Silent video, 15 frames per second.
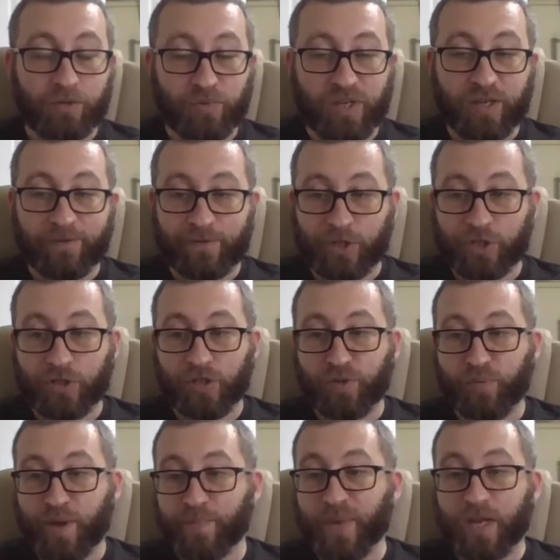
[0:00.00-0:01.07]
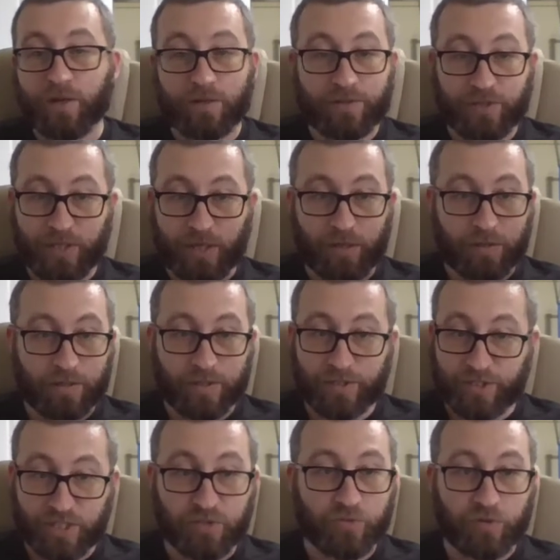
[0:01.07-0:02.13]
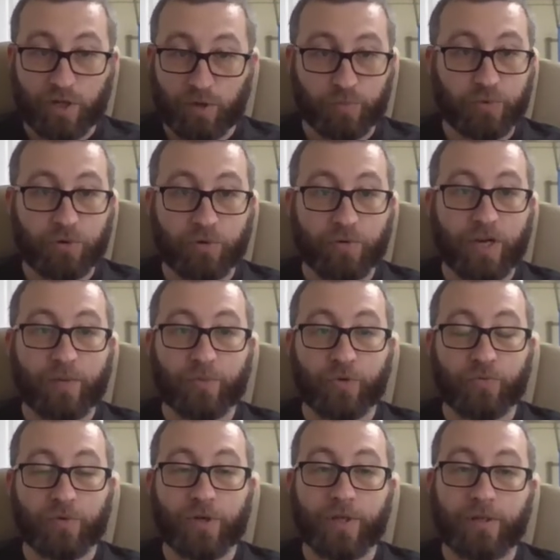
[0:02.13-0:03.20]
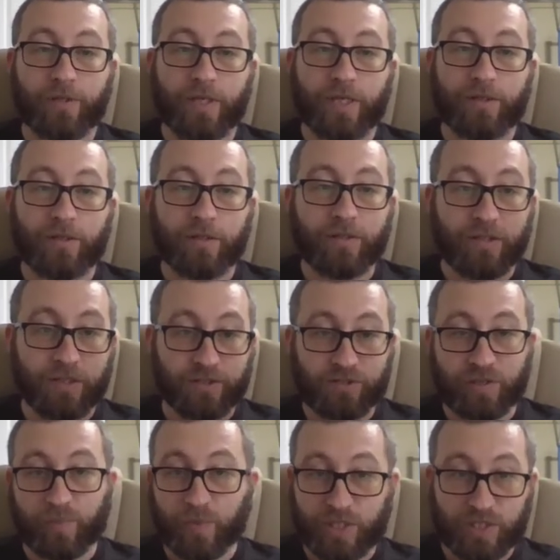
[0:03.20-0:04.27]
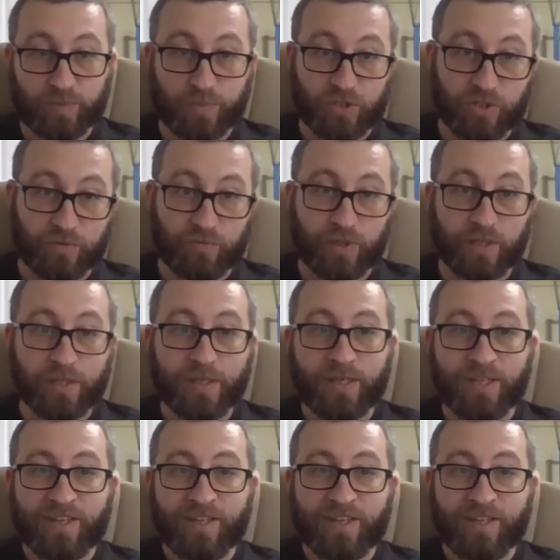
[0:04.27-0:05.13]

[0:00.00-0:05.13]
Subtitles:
Eventually we may all settle on a default program to run that does something specific.